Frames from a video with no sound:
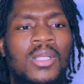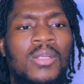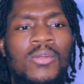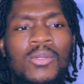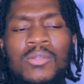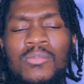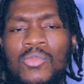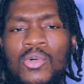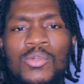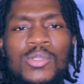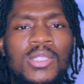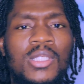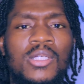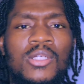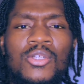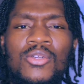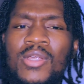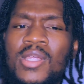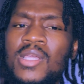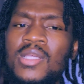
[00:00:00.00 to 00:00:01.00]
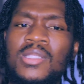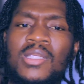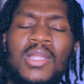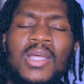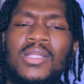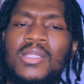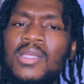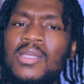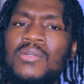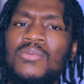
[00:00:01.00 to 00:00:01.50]
young boy was looking crazy.
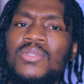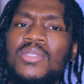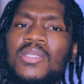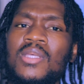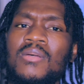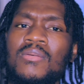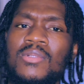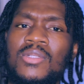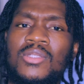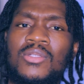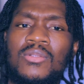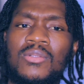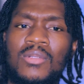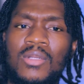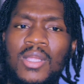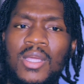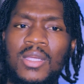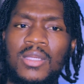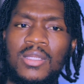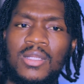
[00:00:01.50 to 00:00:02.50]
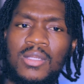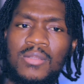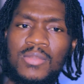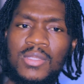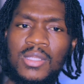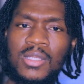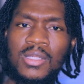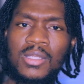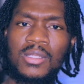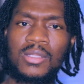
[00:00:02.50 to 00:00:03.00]
Like, damn, what's up with you? Like, you know what I'm
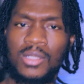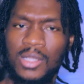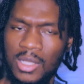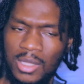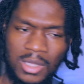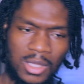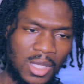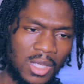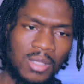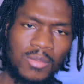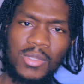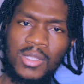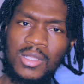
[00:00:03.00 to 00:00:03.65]
saying? The same